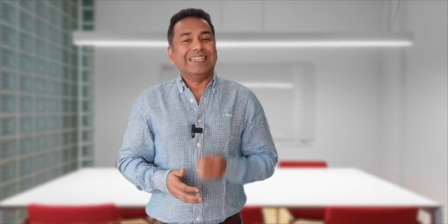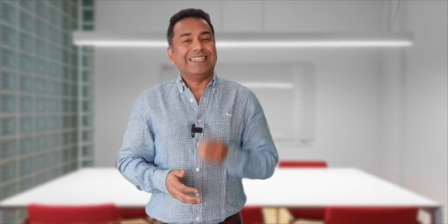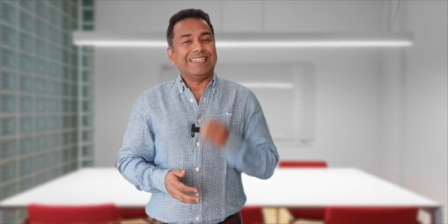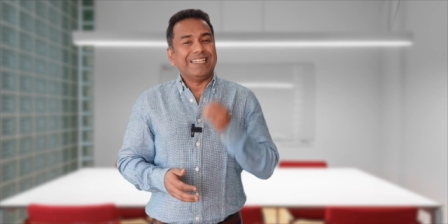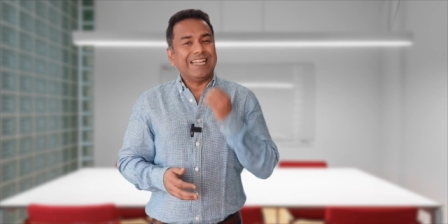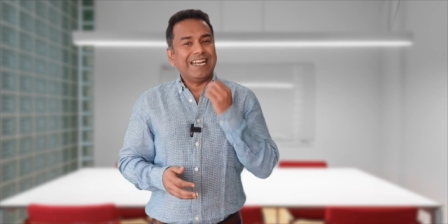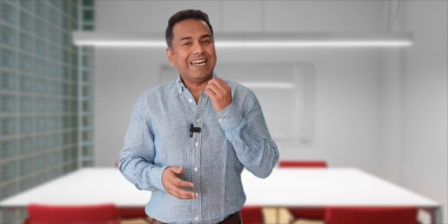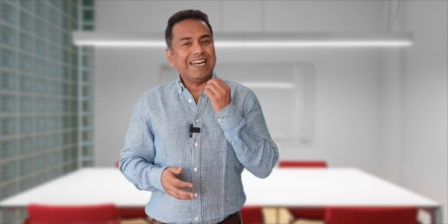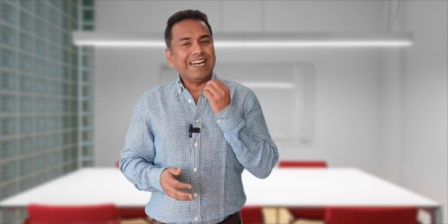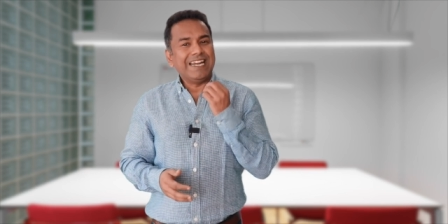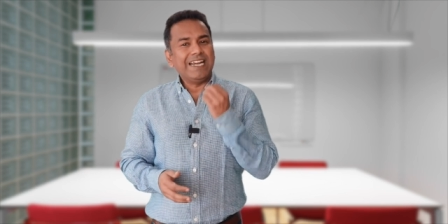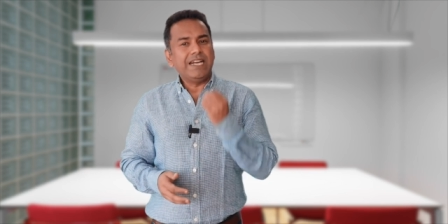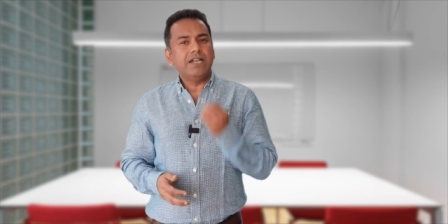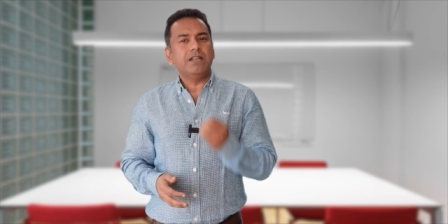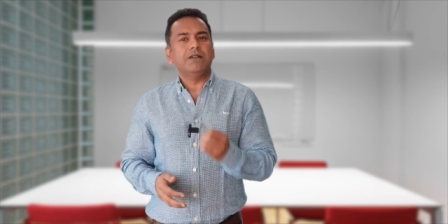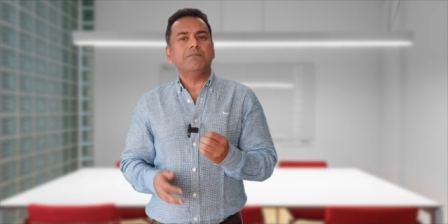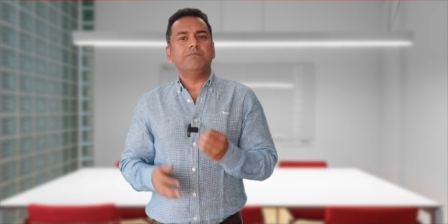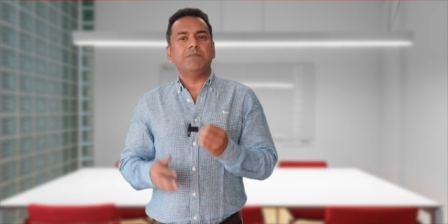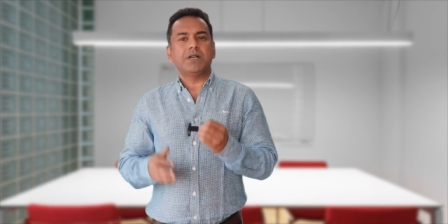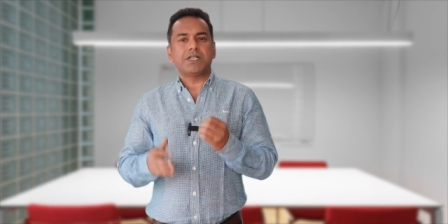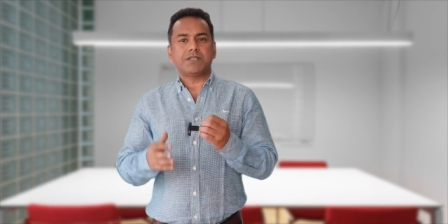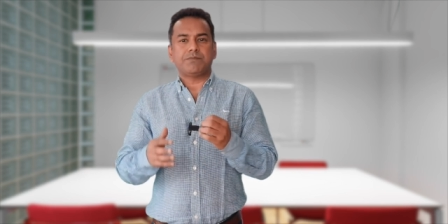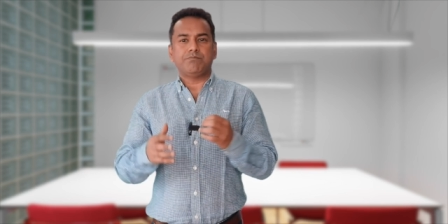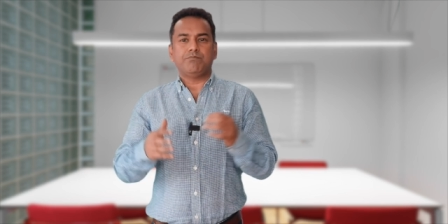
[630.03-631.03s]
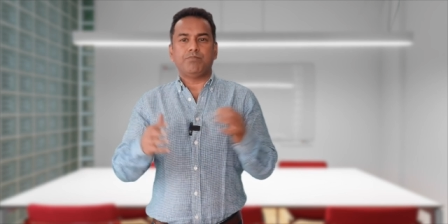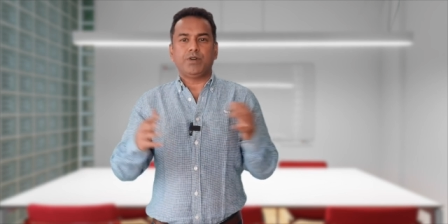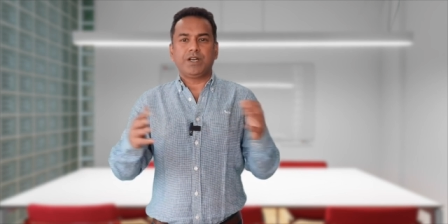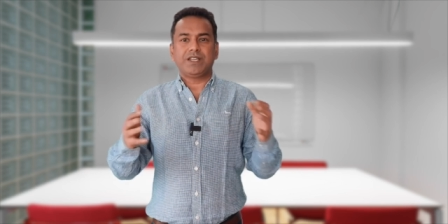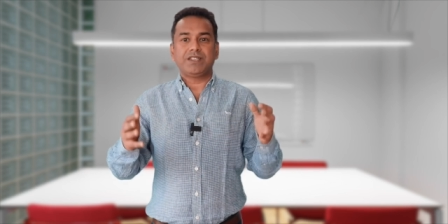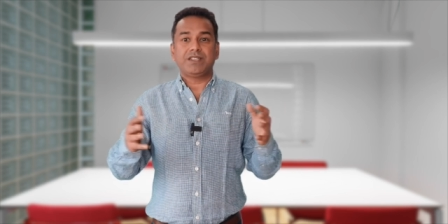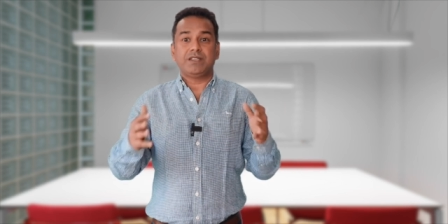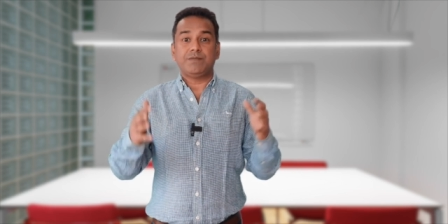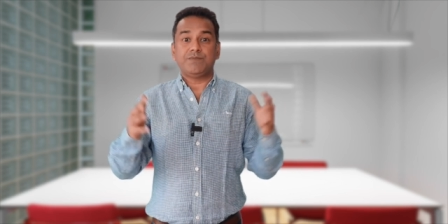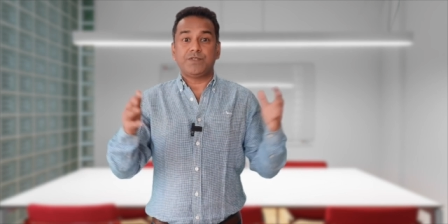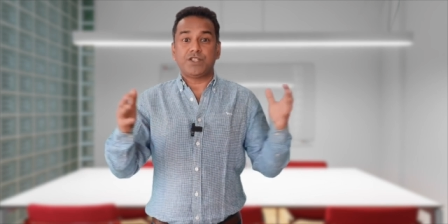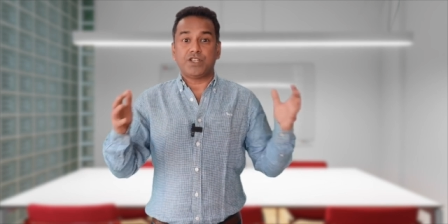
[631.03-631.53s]
the leader must
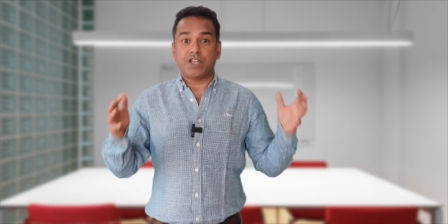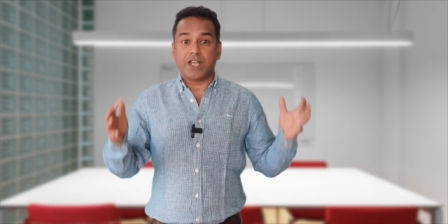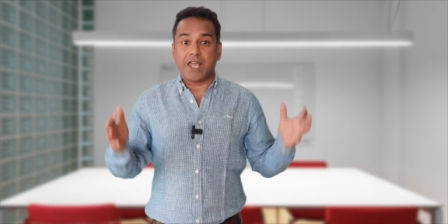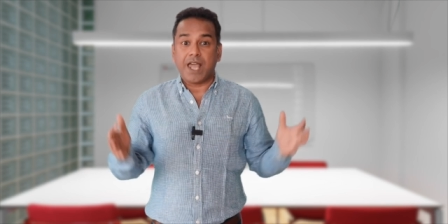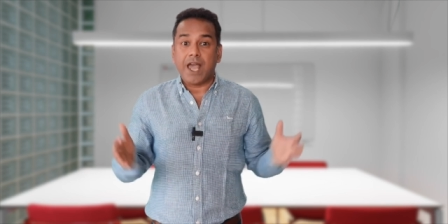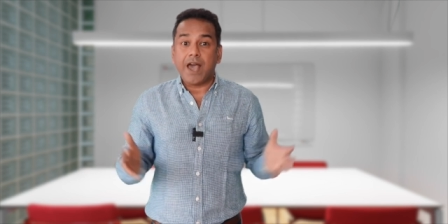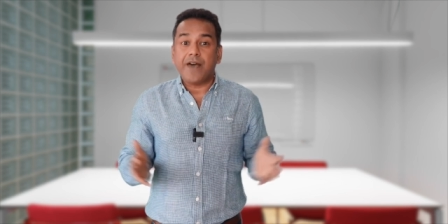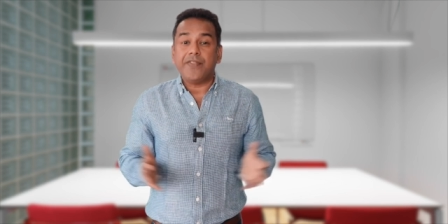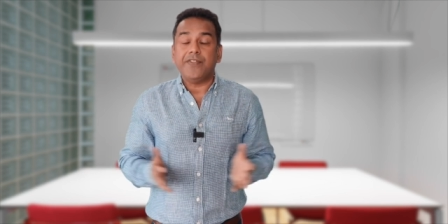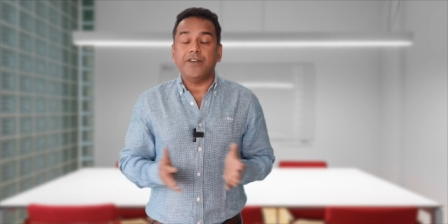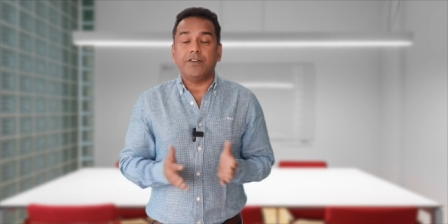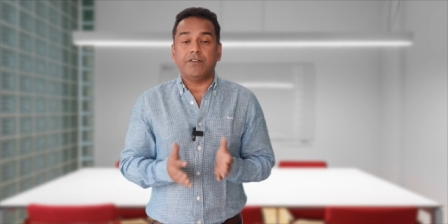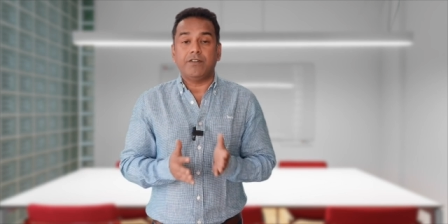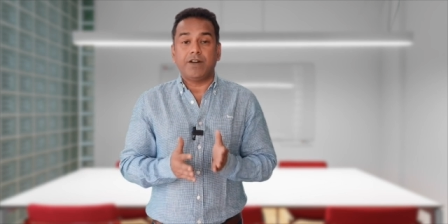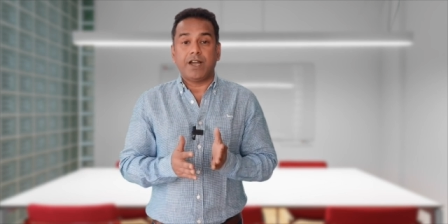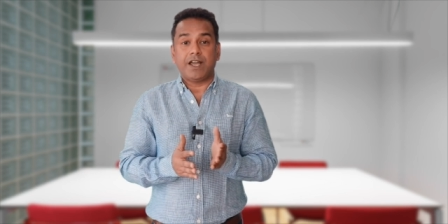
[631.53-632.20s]
bring them together